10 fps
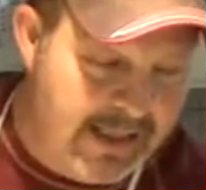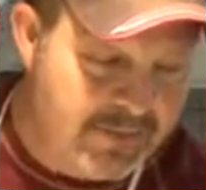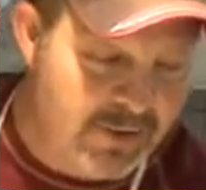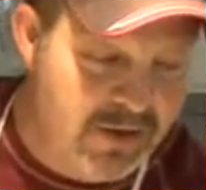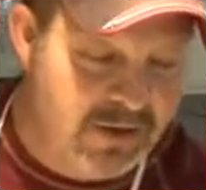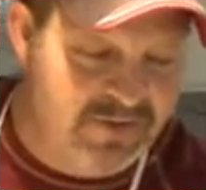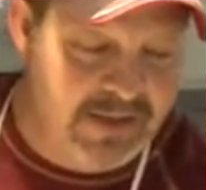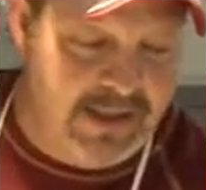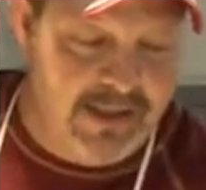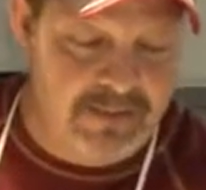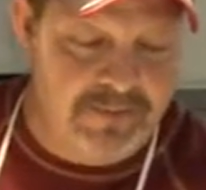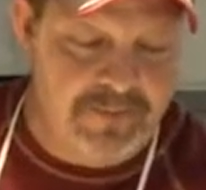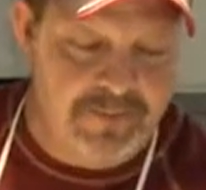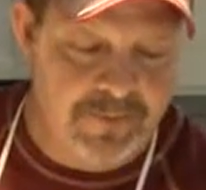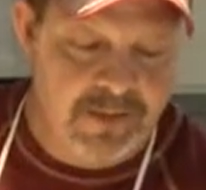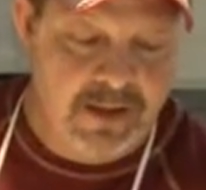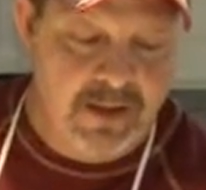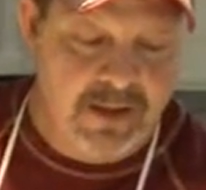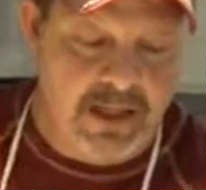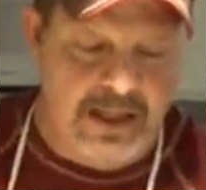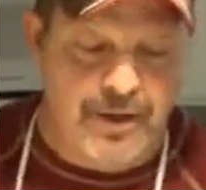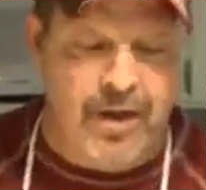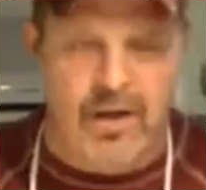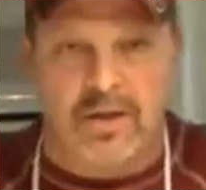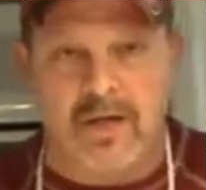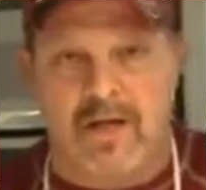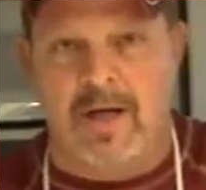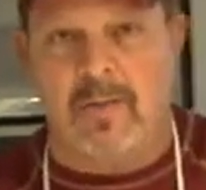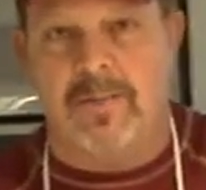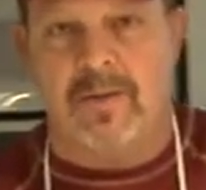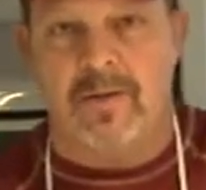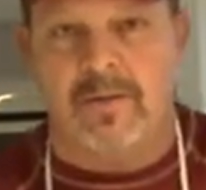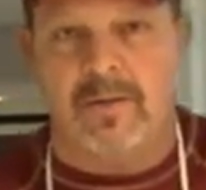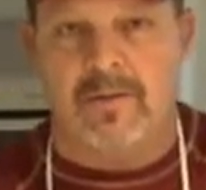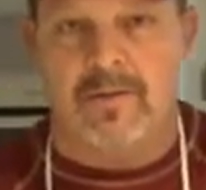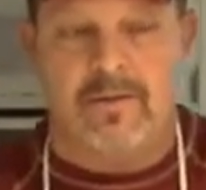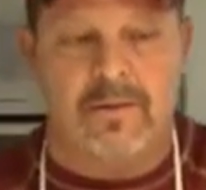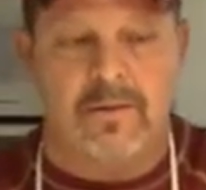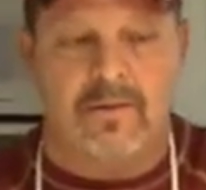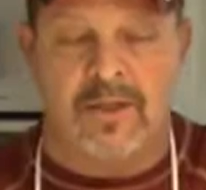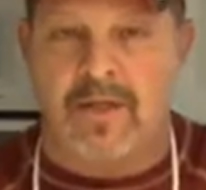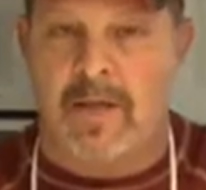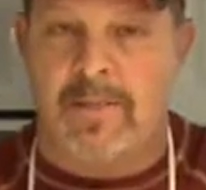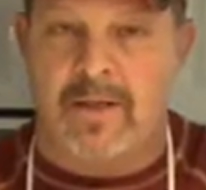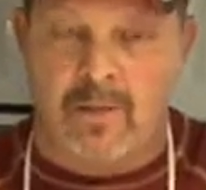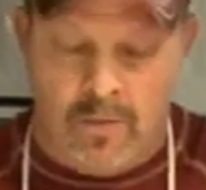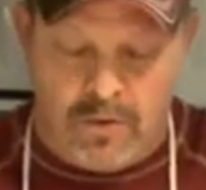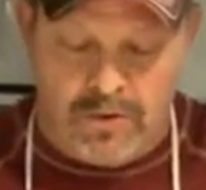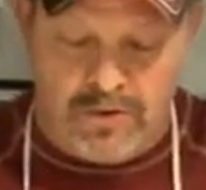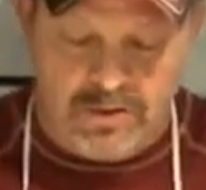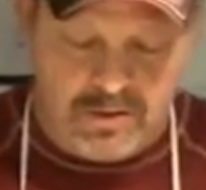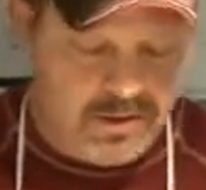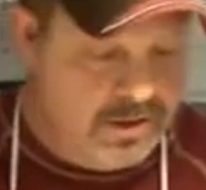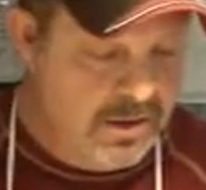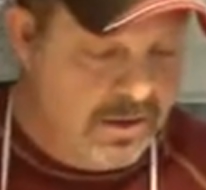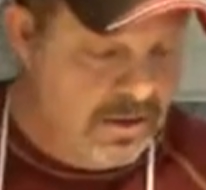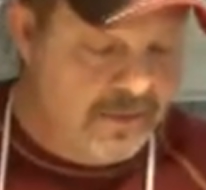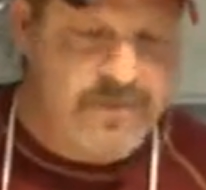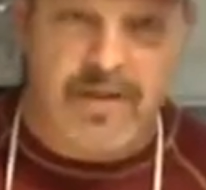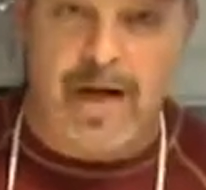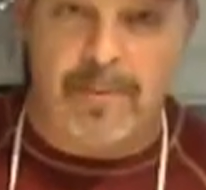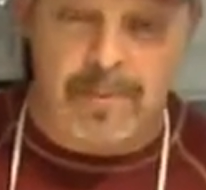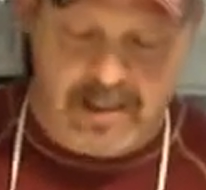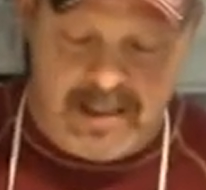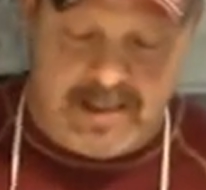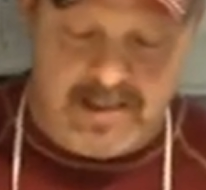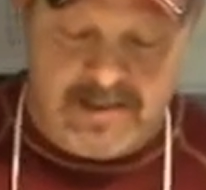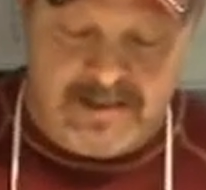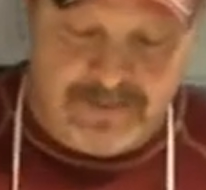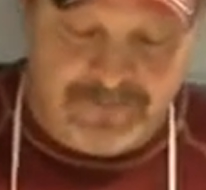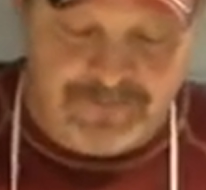teaspoon of vanilla and another cup to cup and a quarter of chopped pecans.